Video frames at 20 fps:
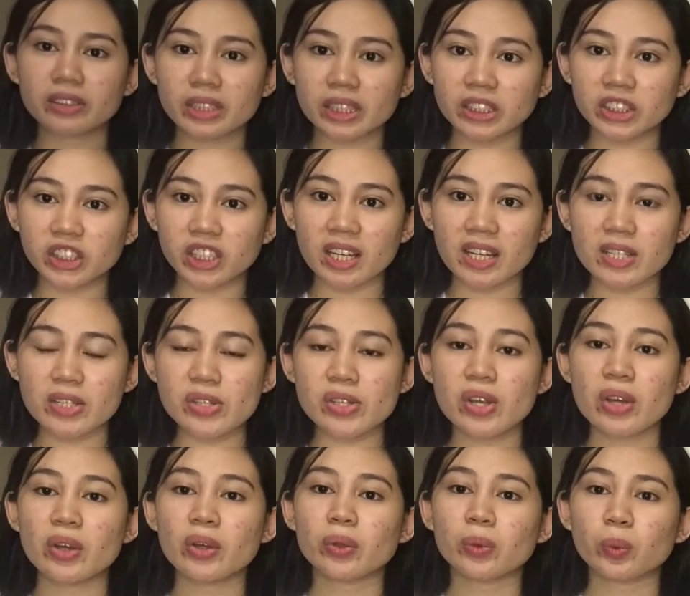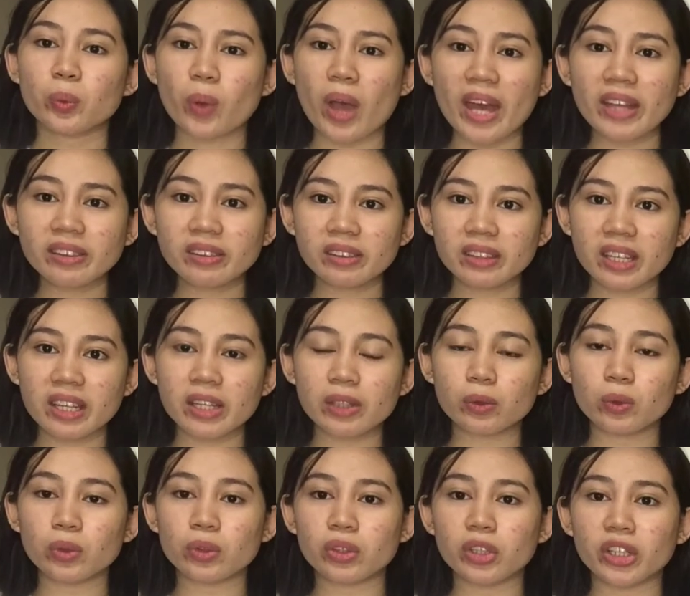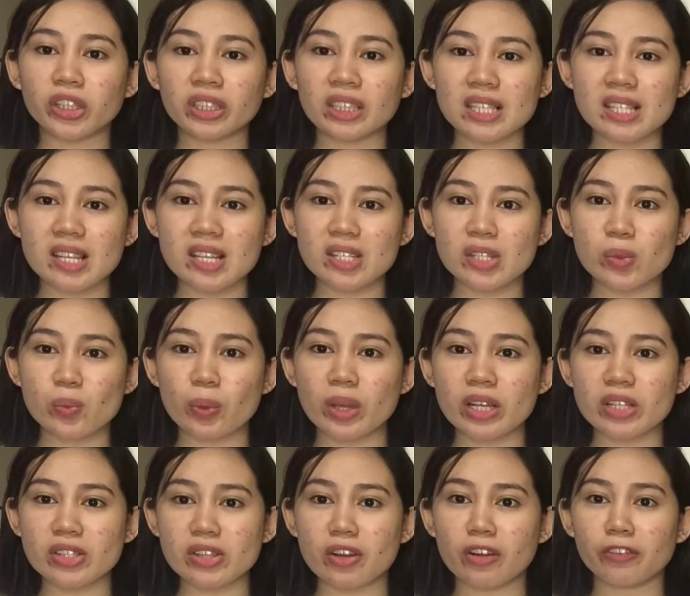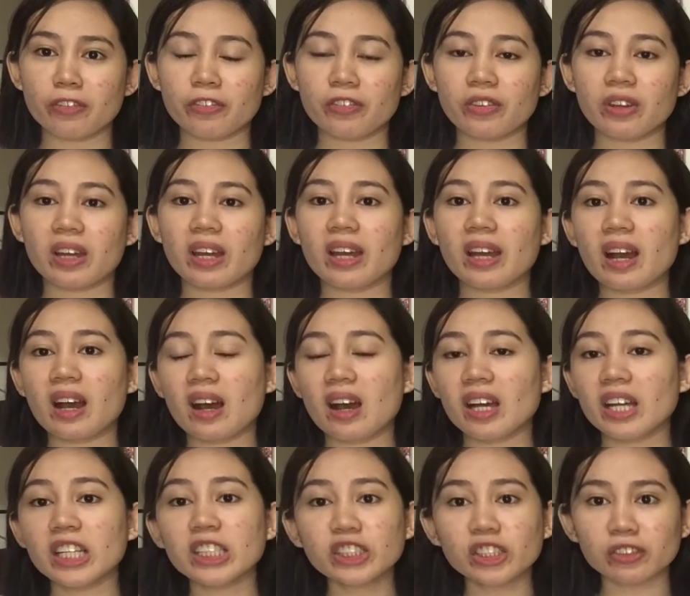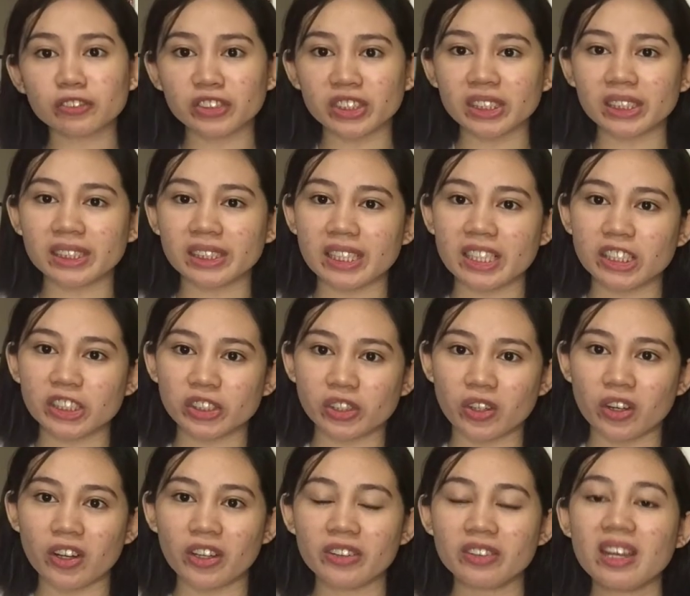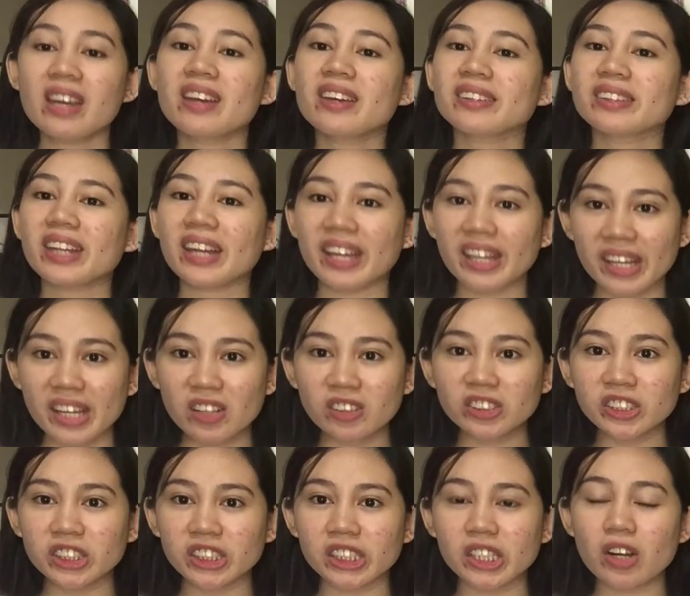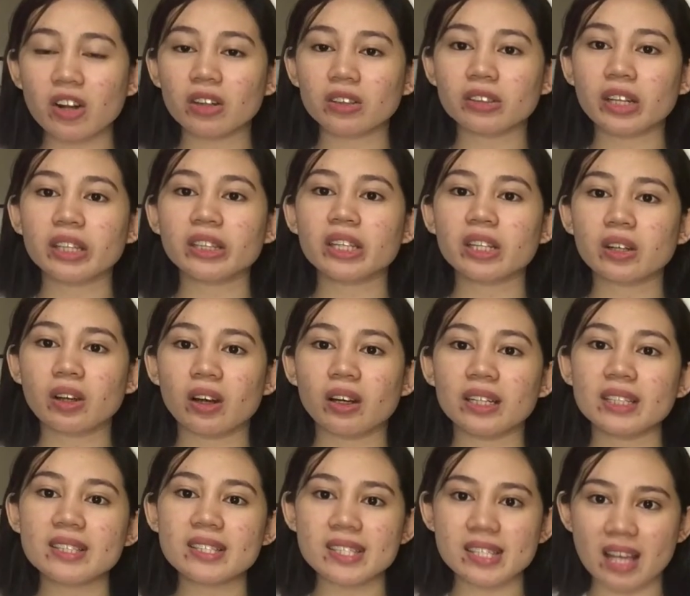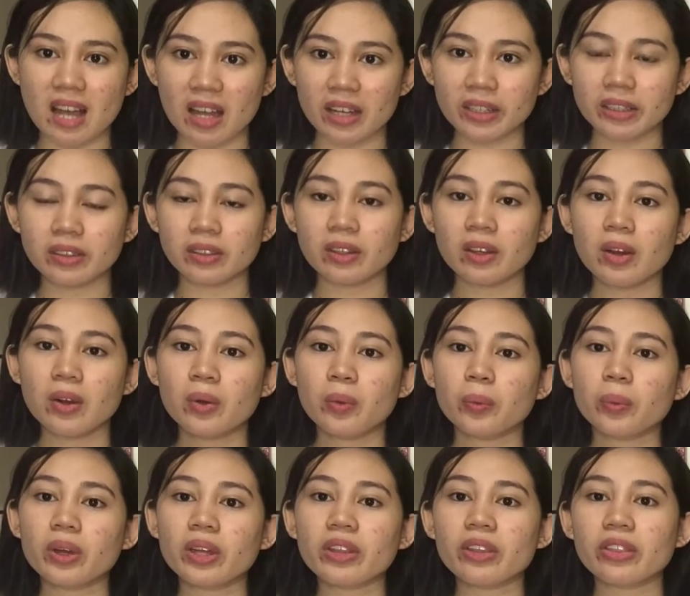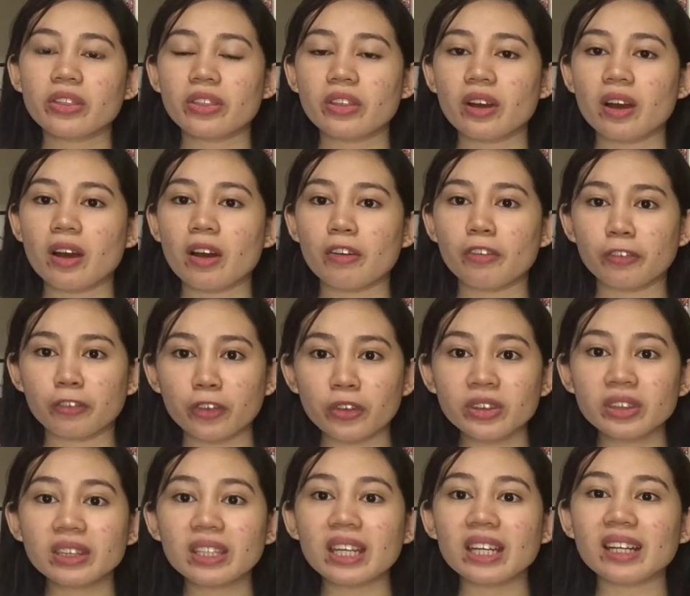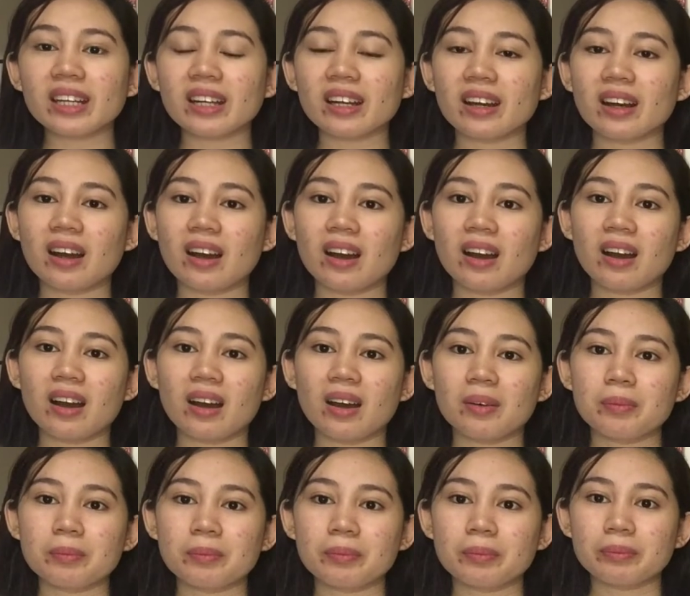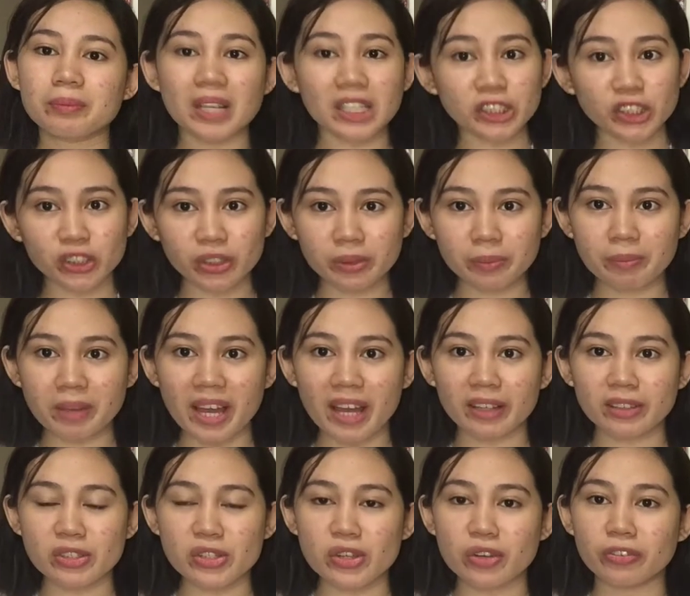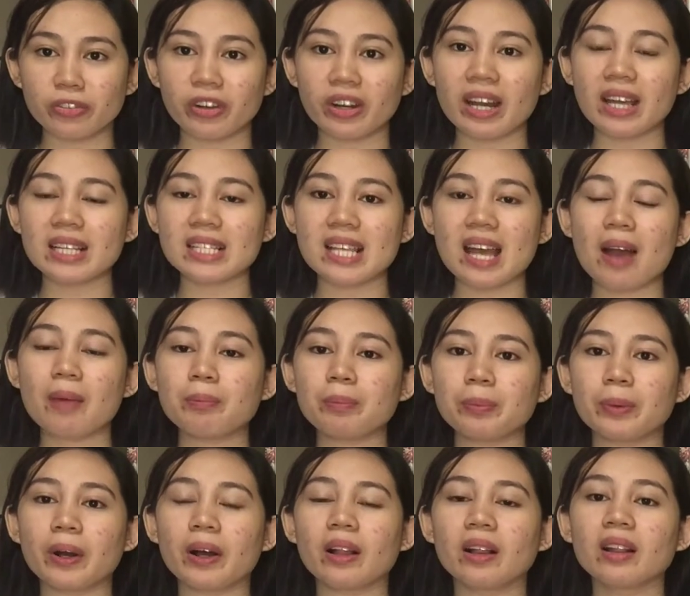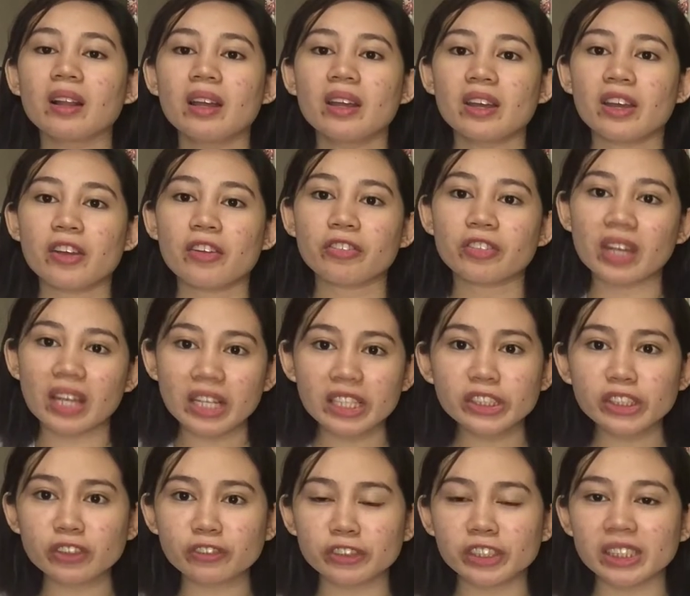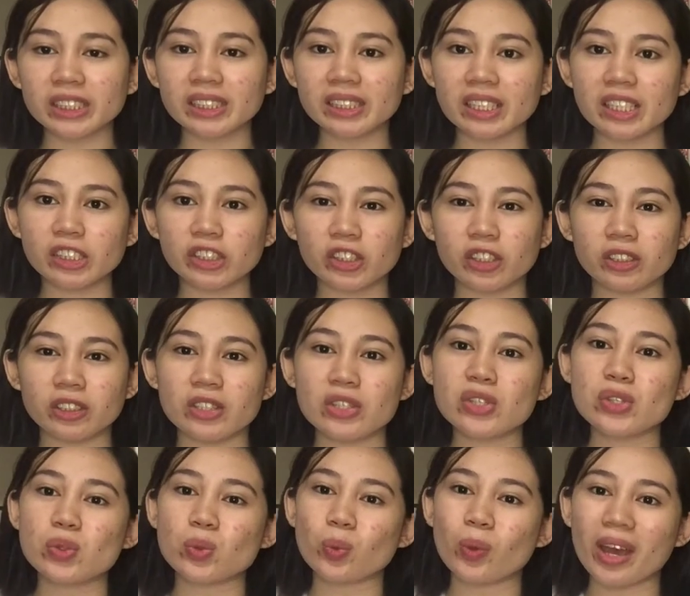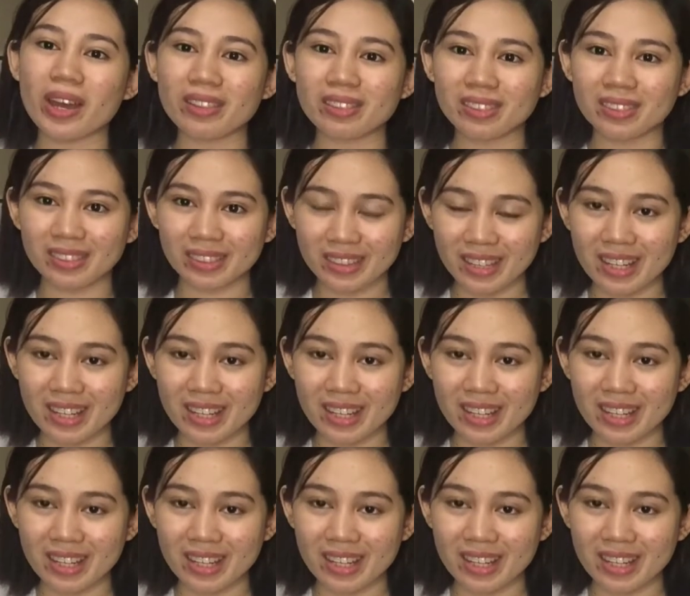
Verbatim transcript: reaches 20 to 36 weeks of uh, age of gestation, the AOG already coincide with the fundic um, measurement. So for example, if the age of gestation is 20,